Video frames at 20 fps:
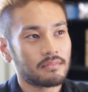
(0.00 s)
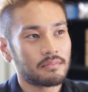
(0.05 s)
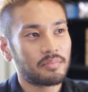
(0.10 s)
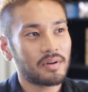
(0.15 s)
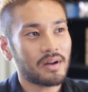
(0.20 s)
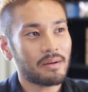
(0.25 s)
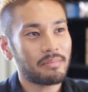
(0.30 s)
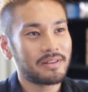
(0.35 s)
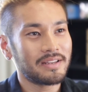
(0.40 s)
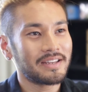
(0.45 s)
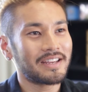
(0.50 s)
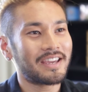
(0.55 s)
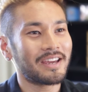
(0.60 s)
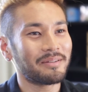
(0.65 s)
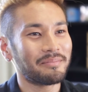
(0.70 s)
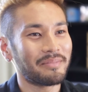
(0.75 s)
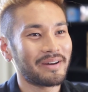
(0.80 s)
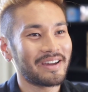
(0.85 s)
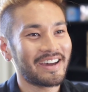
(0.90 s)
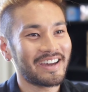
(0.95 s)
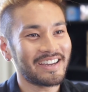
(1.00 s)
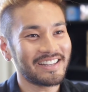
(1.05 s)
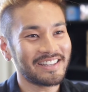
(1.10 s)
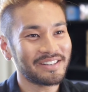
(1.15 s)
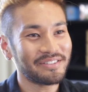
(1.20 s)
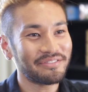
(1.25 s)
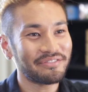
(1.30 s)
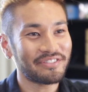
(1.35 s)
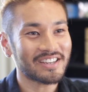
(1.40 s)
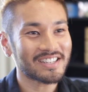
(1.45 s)
probably get my
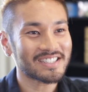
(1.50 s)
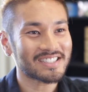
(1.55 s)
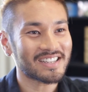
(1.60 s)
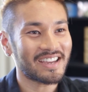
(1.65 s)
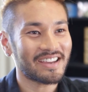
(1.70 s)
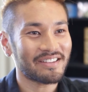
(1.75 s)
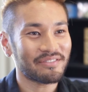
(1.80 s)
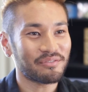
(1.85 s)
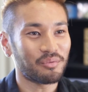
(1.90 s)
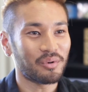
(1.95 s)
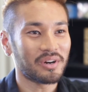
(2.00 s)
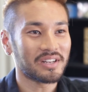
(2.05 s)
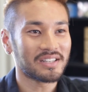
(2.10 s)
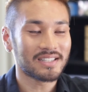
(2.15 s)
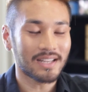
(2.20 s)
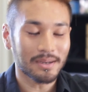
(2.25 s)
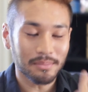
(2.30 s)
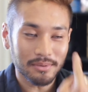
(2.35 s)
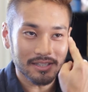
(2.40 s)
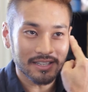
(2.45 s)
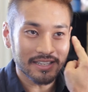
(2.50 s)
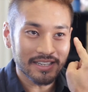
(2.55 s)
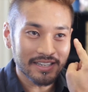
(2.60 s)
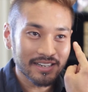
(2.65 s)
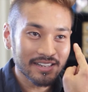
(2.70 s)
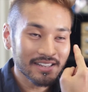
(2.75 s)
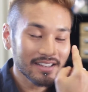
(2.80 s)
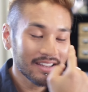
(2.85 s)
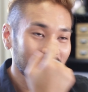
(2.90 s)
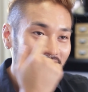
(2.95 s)
eyelid fixed. I have one double
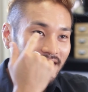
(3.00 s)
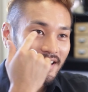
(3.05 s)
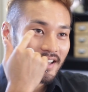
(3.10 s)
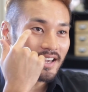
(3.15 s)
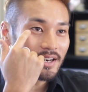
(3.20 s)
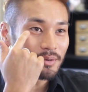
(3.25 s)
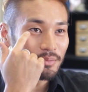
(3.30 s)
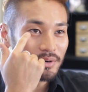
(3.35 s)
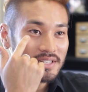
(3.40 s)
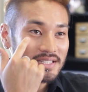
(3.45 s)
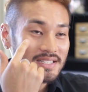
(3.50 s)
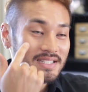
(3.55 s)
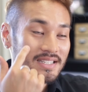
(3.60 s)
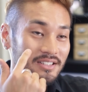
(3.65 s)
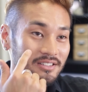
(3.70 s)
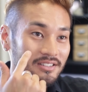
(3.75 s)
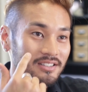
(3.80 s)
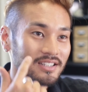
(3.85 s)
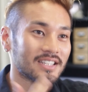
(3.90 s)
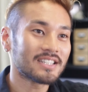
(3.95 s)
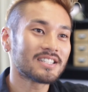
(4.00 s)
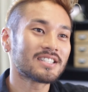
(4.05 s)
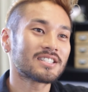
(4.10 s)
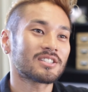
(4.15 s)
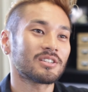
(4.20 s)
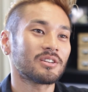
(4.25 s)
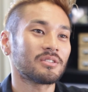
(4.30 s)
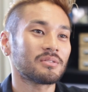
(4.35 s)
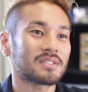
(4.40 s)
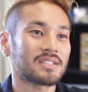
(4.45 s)
lid and one single lid,
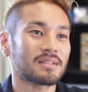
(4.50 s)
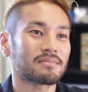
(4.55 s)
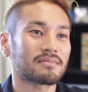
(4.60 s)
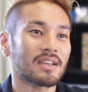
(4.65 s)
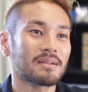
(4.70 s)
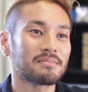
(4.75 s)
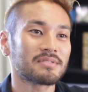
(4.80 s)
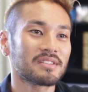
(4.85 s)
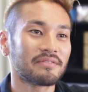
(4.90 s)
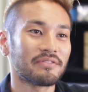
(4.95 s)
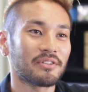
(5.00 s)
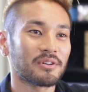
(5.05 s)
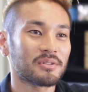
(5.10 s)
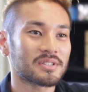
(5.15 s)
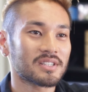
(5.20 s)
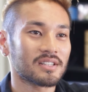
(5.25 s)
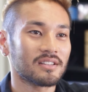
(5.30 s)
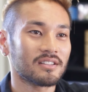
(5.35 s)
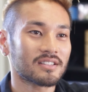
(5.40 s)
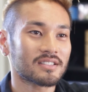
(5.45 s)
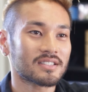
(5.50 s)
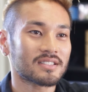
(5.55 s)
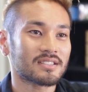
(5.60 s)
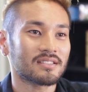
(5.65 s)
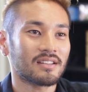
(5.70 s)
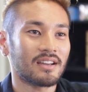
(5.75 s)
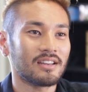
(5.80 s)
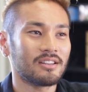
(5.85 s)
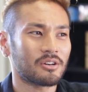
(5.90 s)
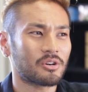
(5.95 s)
so sometimes in photos
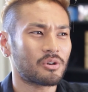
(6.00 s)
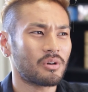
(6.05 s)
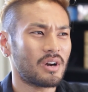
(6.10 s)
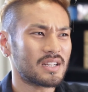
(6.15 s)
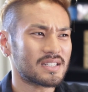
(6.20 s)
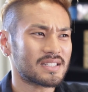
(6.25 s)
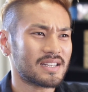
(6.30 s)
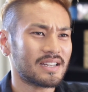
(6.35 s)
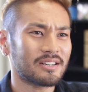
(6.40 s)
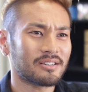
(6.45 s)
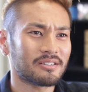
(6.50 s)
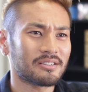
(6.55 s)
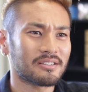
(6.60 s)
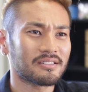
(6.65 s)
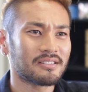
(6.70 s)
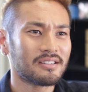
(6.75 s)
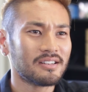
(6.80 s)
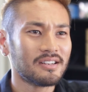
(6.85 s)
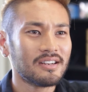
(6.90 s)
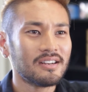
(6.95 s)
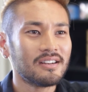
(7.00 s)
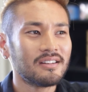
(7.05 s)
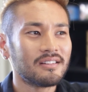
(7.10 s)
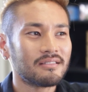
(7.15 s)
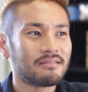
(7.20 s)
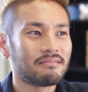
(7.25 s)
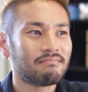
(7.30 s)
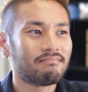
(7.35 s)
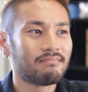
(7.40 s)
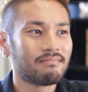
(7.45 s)
I look cross-eyed or
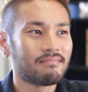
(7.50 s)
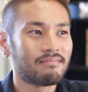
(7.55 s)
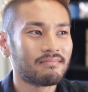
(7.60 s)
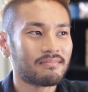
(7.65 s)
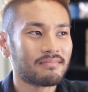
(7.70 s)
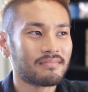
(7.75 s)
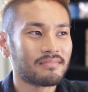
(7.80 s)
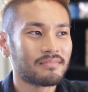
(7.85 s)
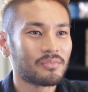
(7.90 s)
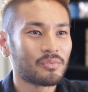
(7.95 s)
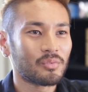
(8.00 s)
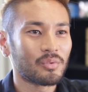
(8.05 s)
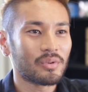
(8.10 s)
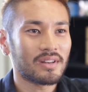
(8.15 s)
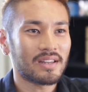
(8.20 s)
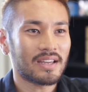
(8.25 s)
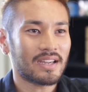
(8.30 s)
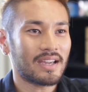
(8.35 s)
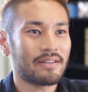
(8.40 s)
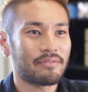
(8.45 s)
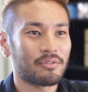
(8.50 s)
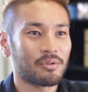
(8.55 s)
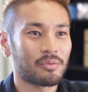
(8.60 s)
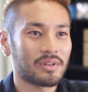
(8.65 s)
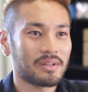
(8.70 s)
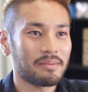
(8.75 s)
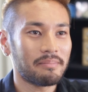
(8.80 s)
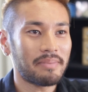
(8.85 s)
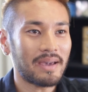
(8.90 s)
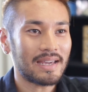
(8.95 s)
like I have a
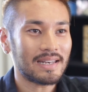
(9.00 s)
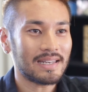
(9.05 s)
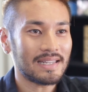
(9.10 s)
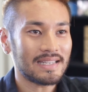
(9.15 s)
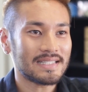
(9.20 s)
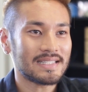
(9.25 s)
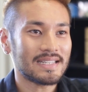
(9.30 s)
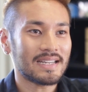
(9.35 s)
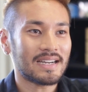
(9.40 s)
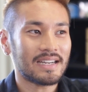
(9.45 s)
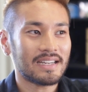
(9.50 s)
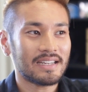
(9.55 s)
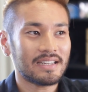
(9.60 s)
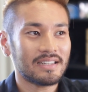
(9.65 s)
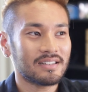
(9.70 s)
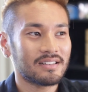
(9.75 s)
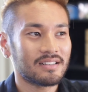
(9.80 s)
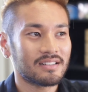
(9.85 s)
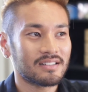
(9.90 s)
really bad lazy eye.